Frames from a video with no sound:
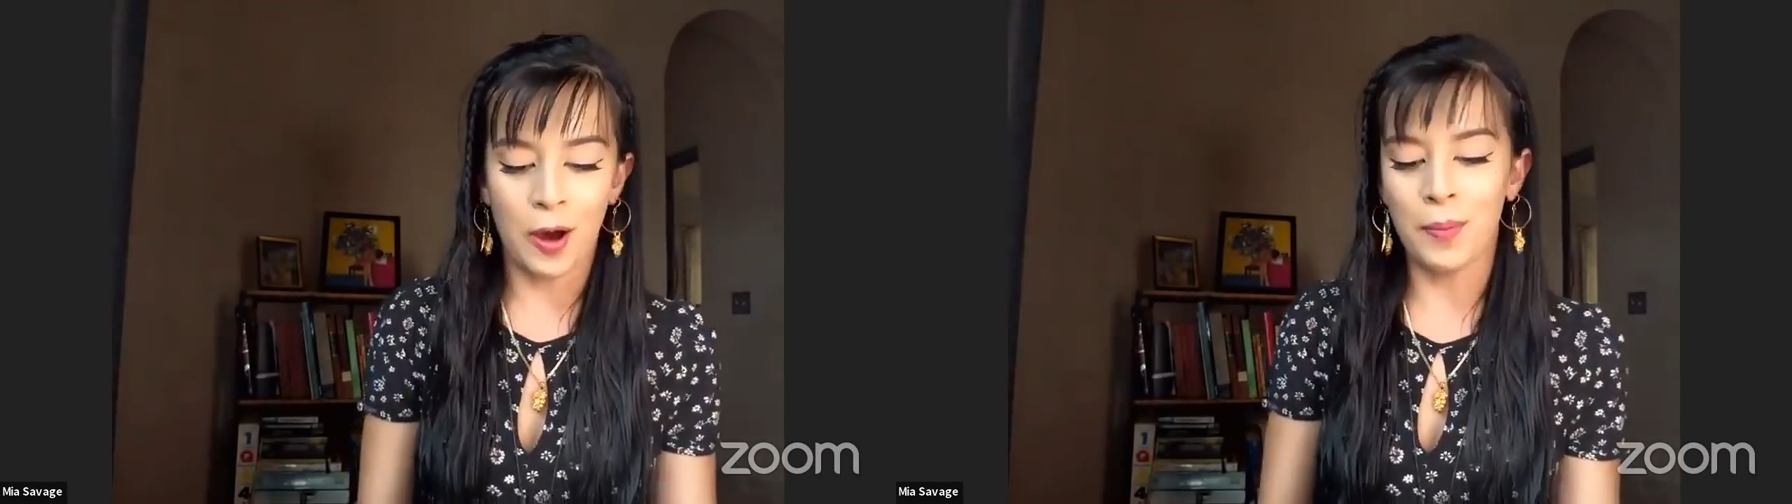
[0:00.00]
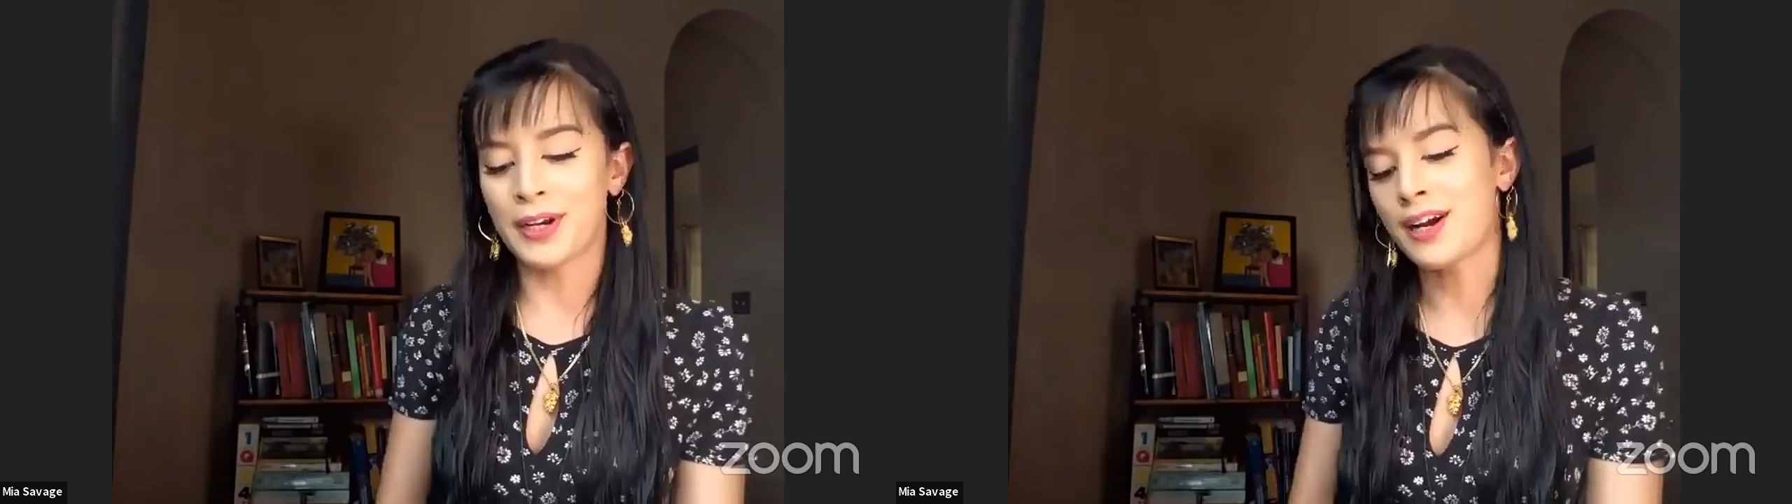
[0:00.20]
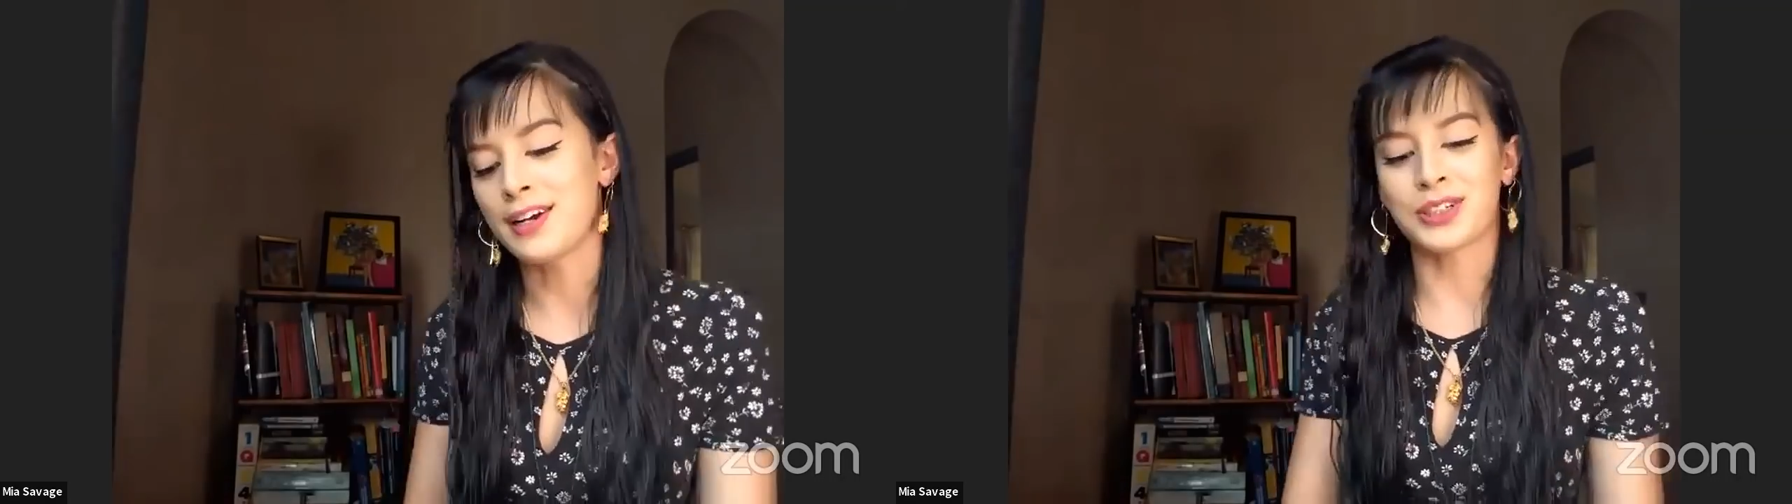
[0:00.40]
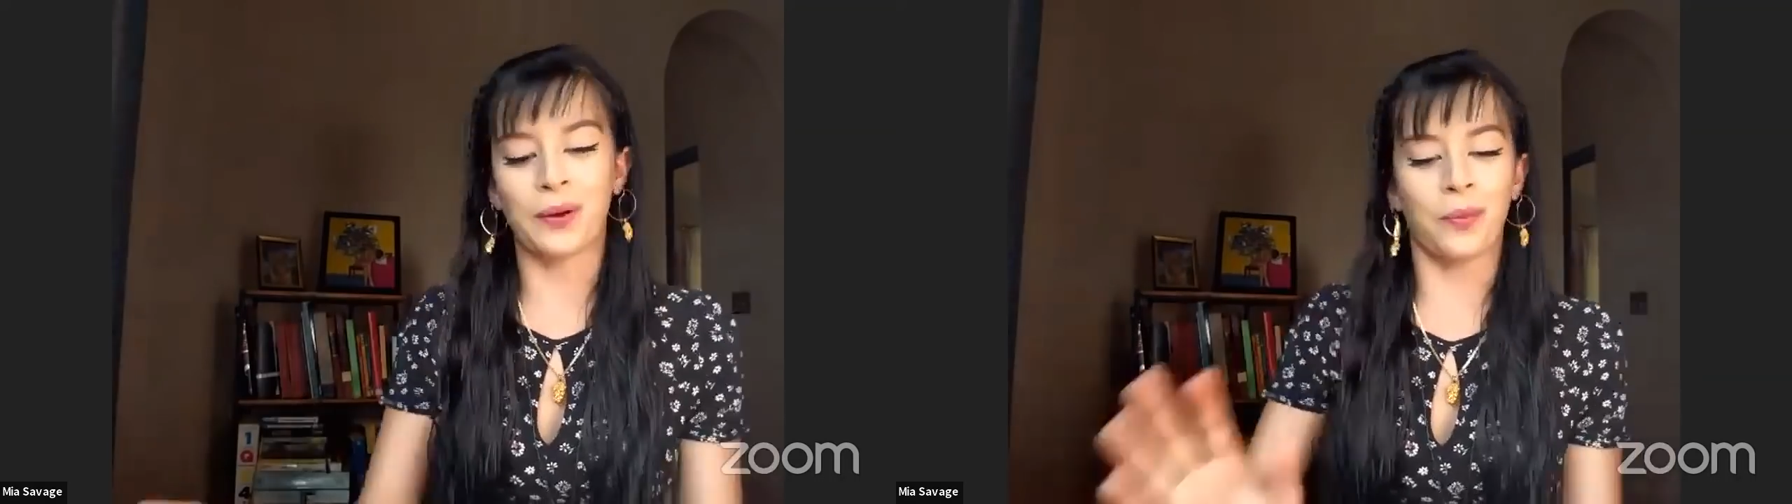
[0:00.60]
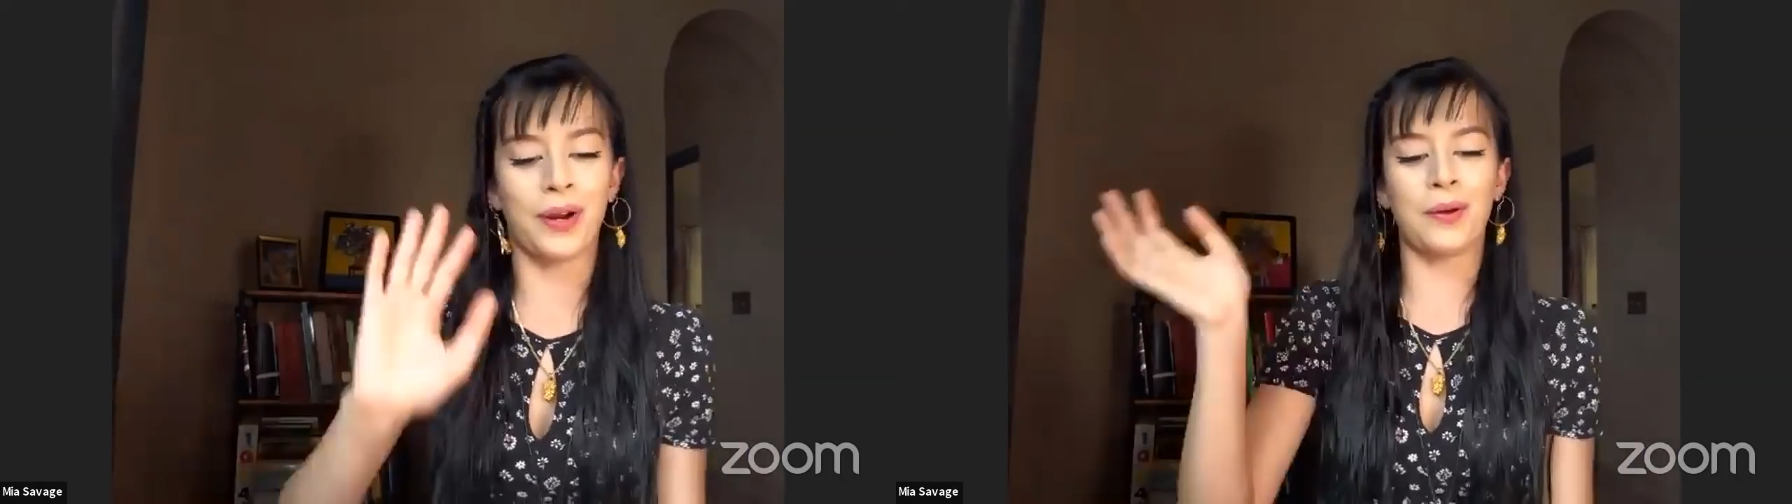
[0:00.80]
Oh my gosh,
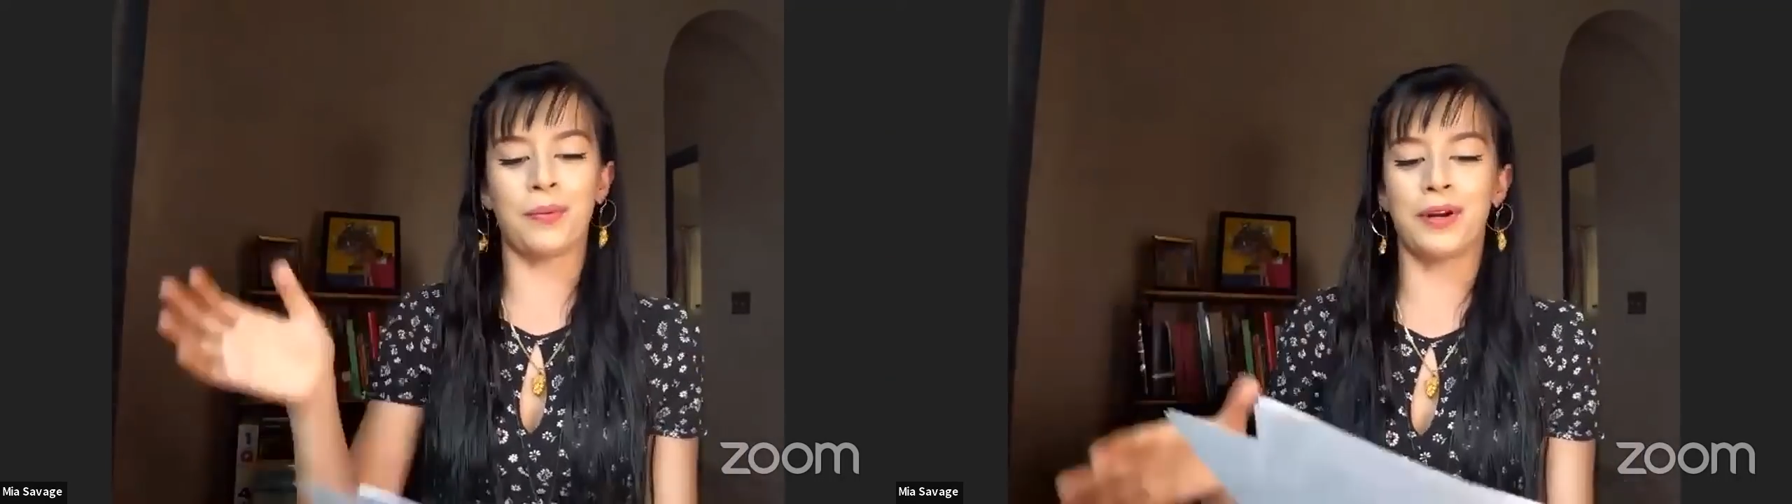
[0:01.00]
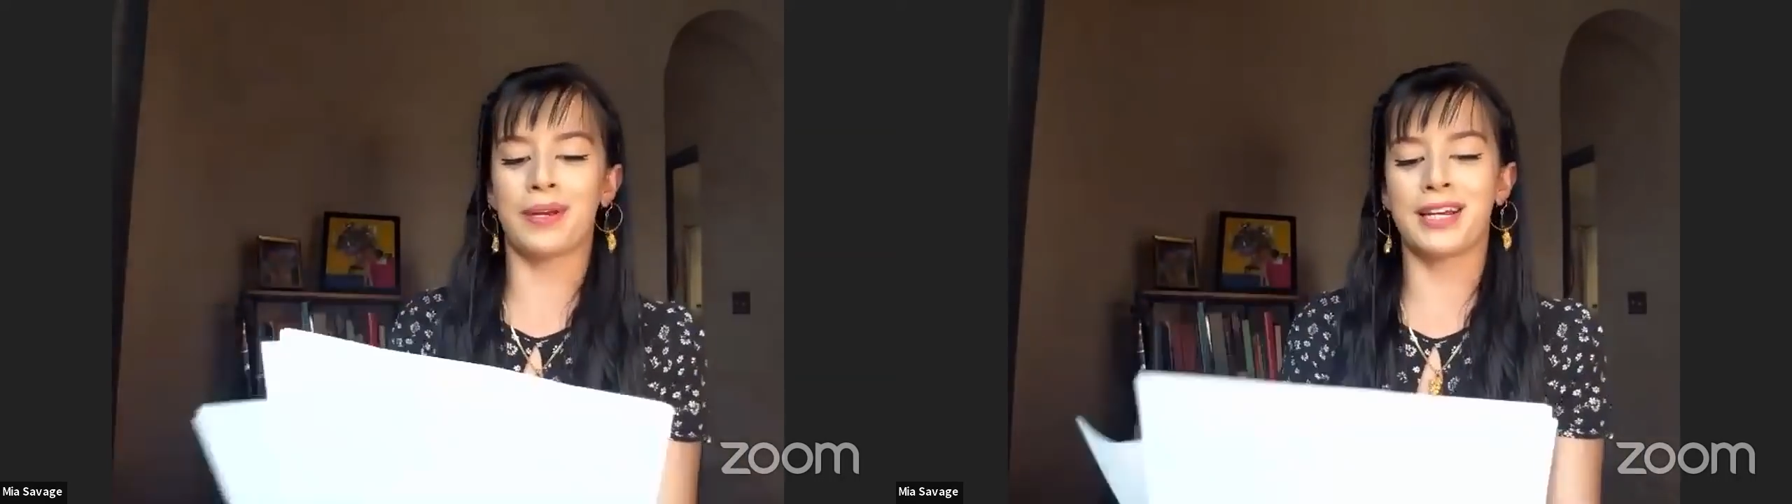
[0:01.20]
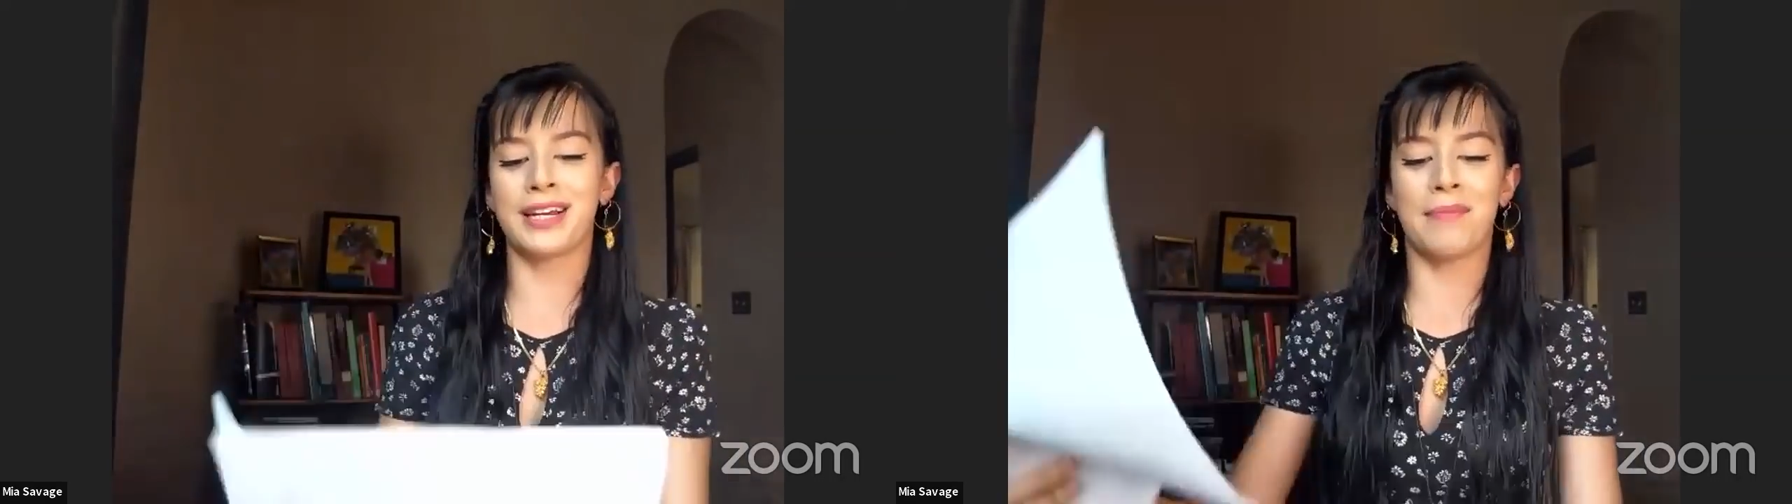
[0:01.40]
like where to where to begin?